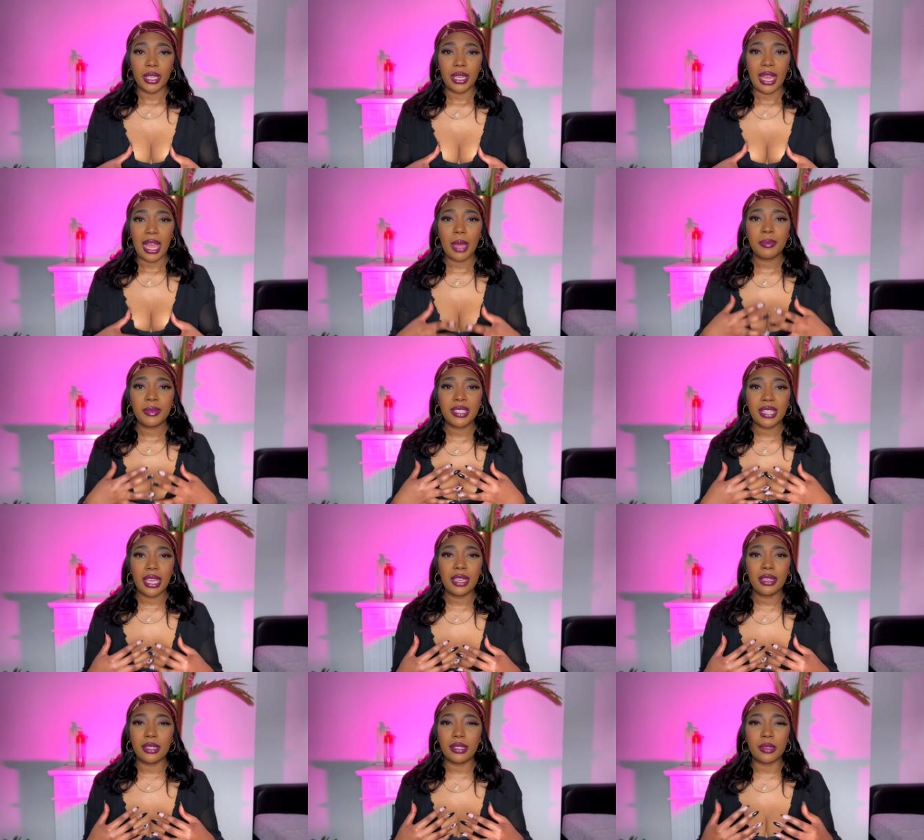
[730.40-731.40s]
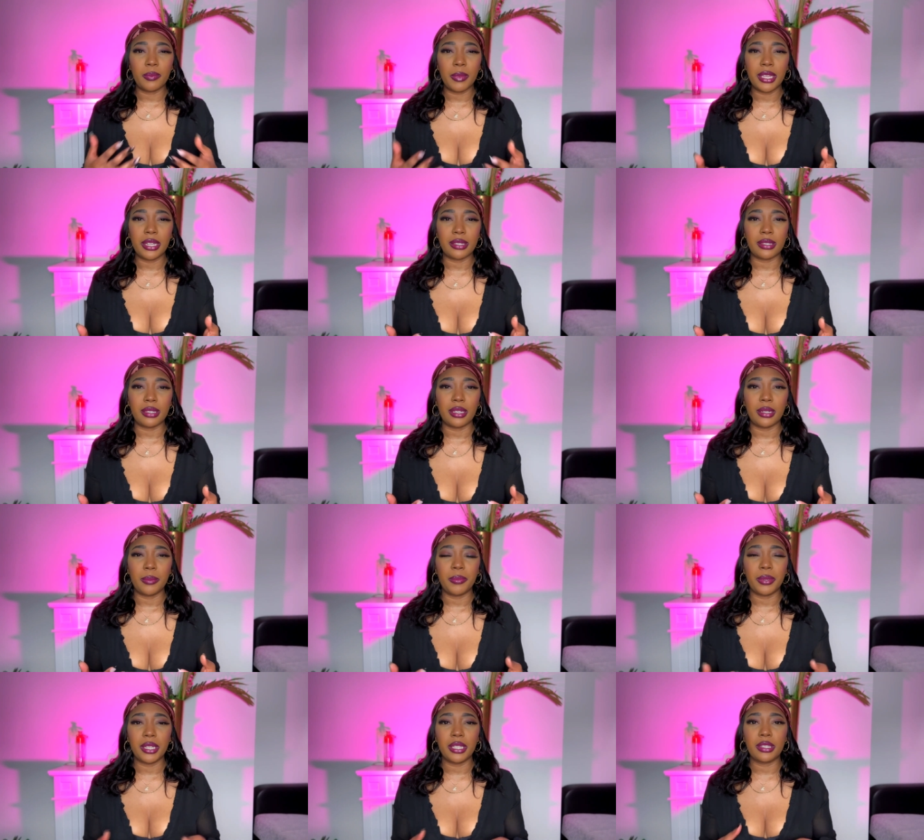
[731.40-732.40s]
I'm saying it's medicine,
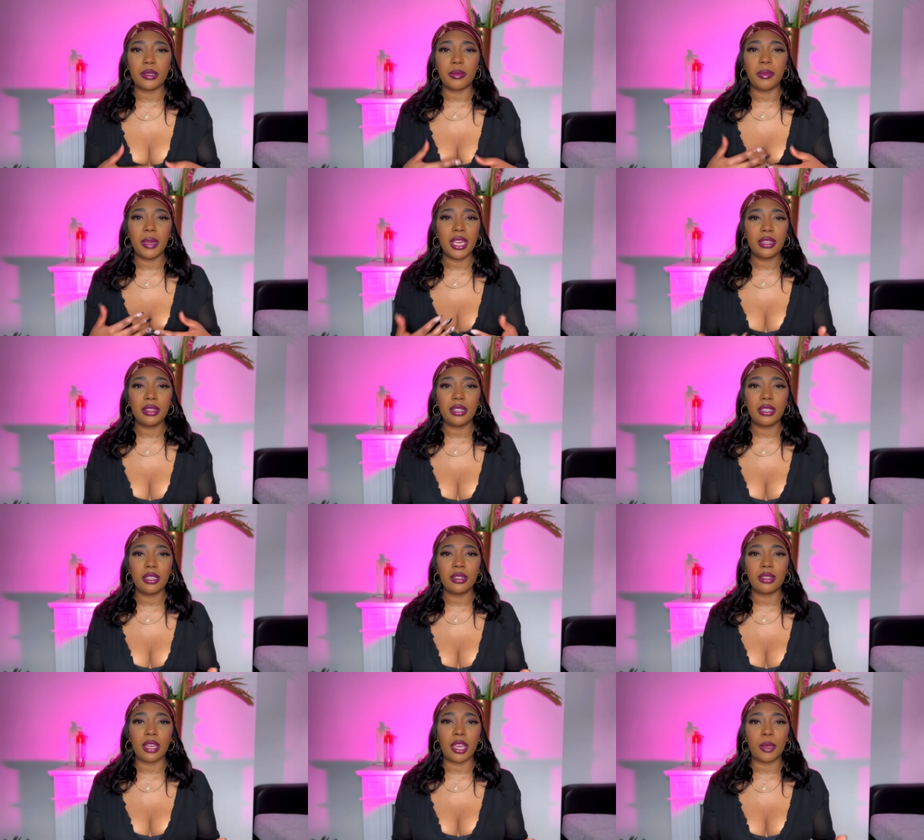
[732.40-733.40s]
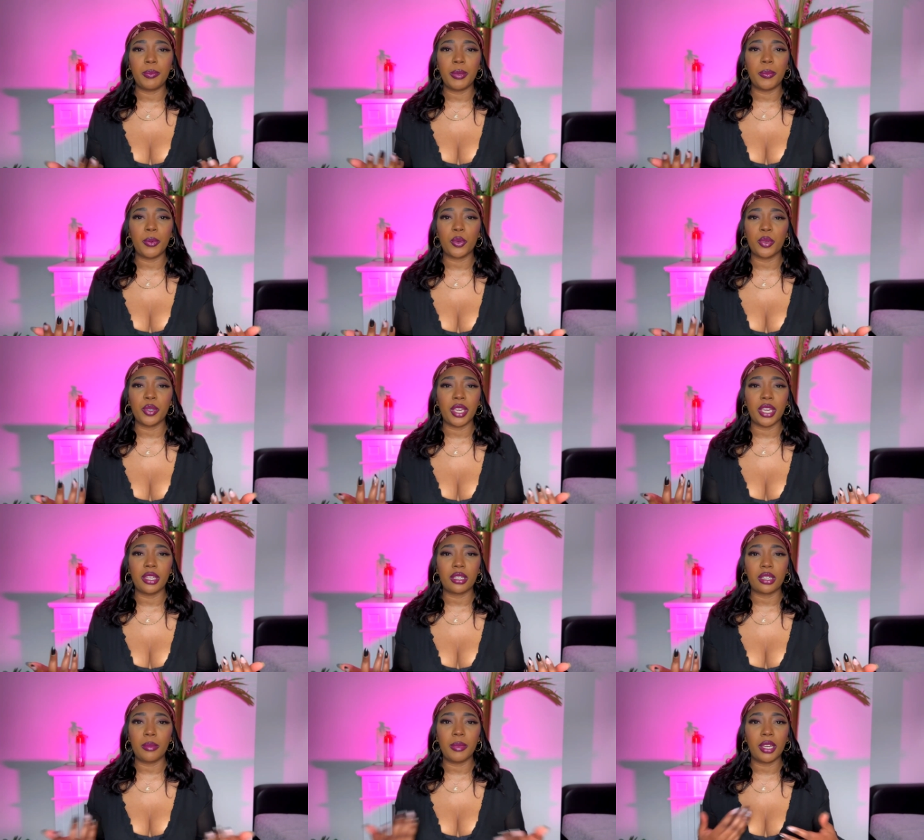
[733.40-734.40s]
but it's mainly like people
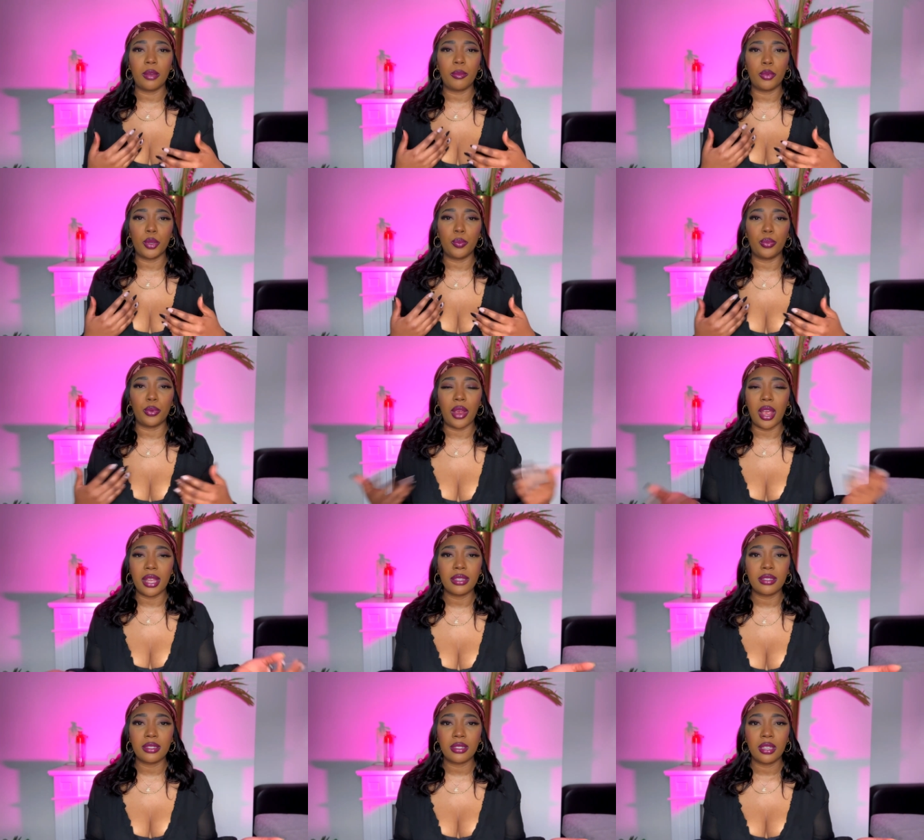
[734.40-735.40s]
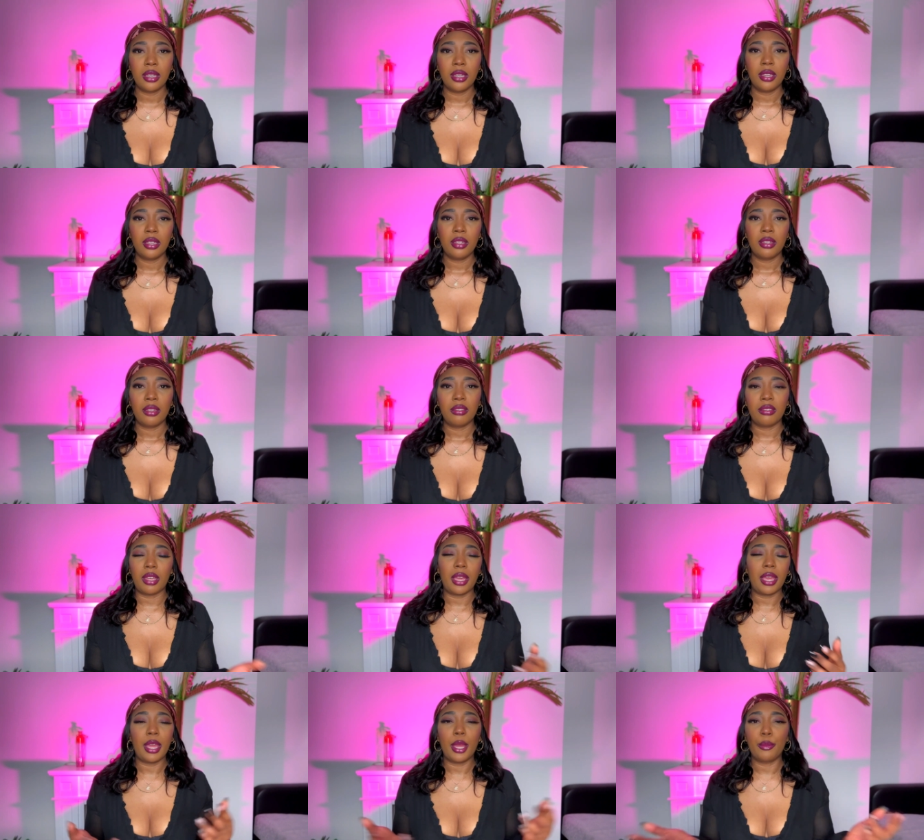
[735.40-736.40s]
create coming up with brands
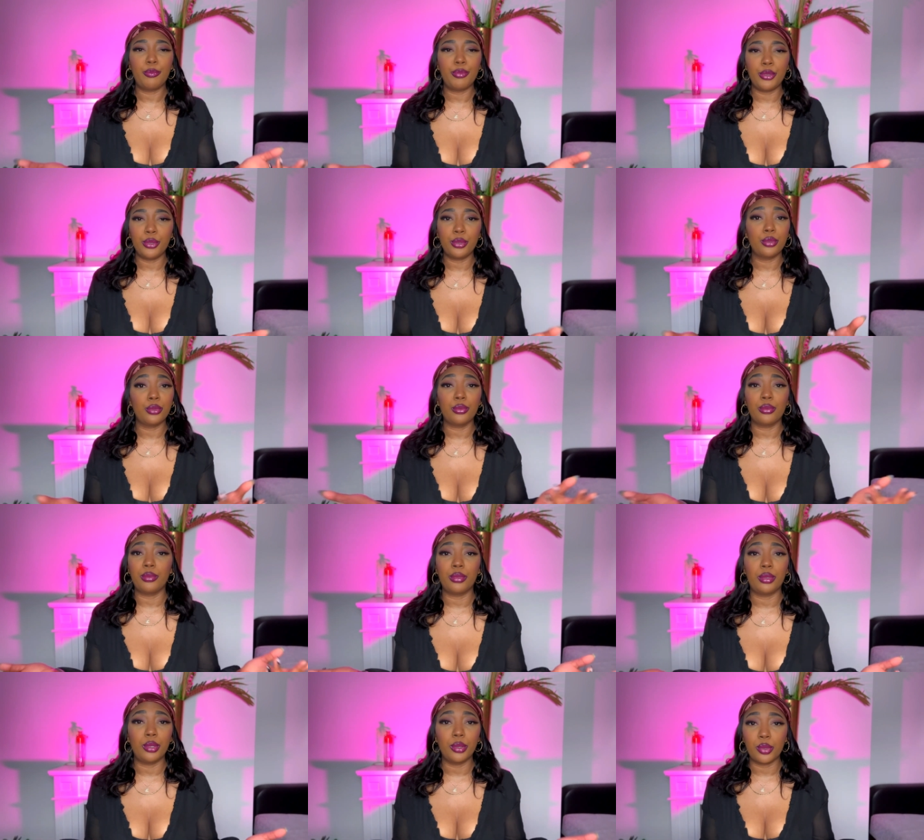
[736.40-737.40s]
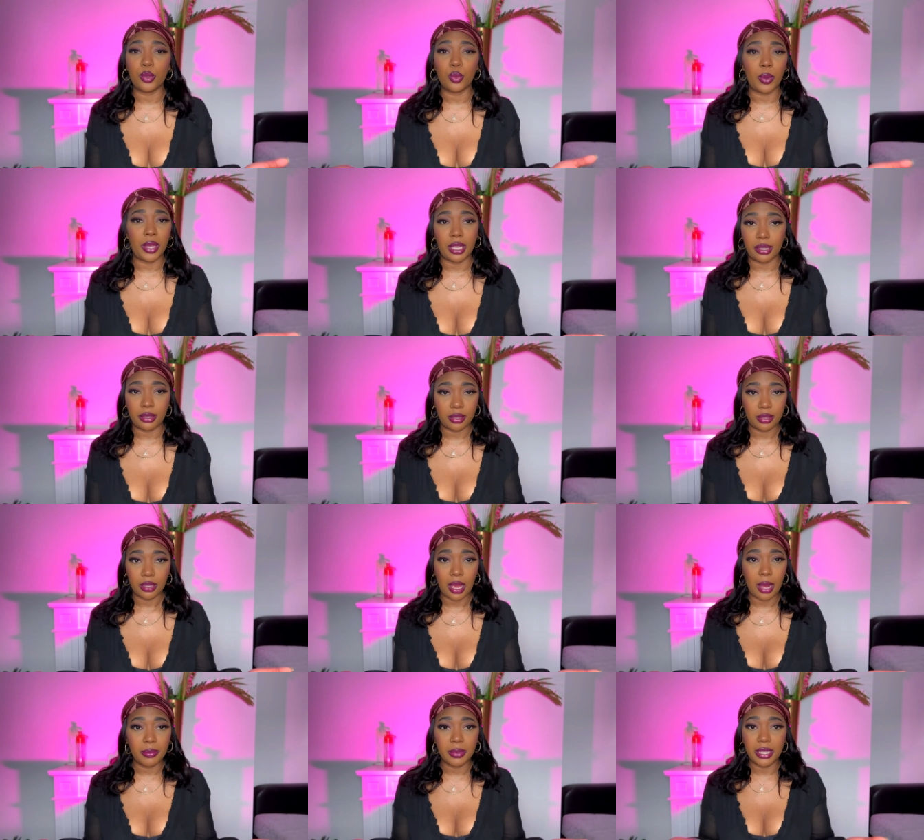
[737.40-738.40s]
that help you lose weight.
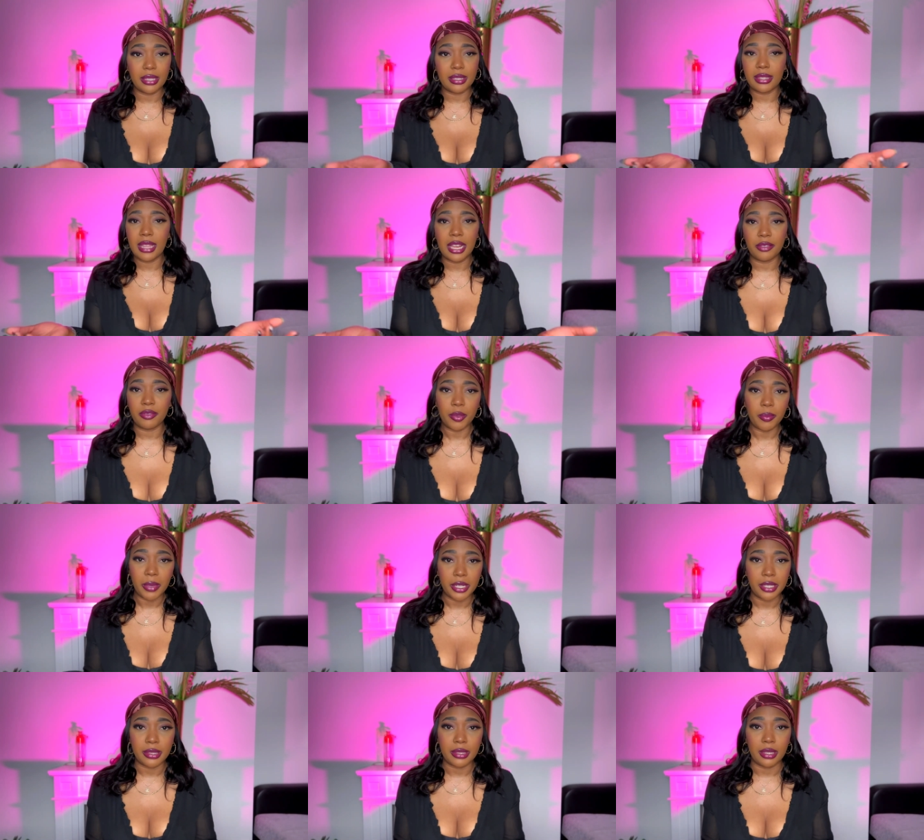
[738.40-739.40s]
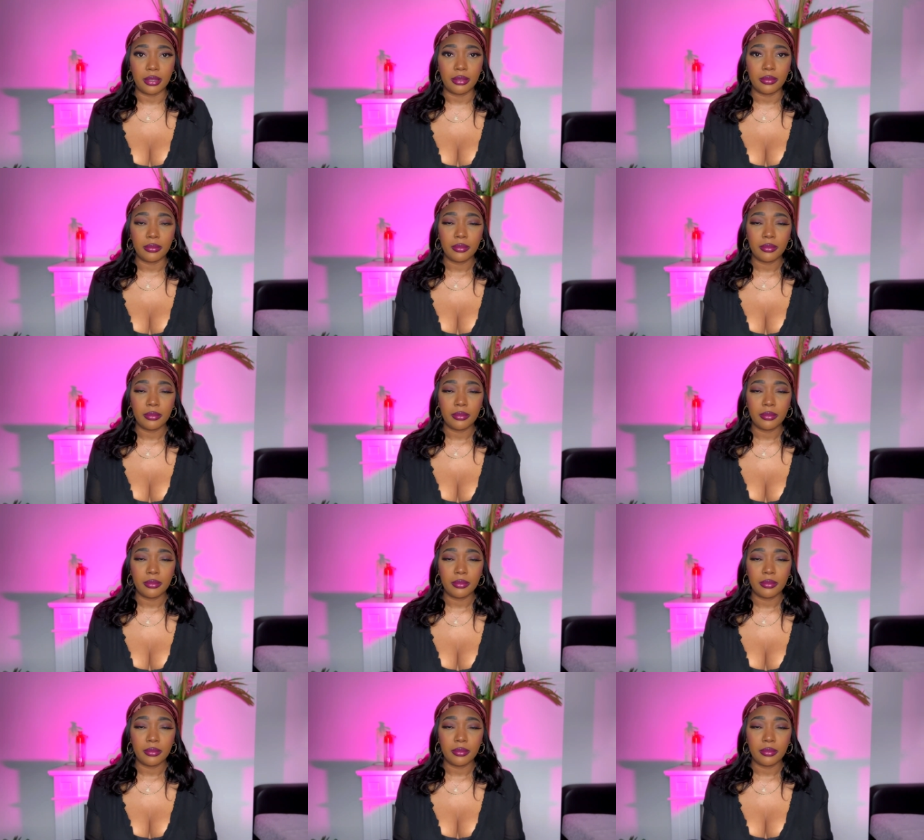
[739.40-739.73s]
Um, it's not even medicine.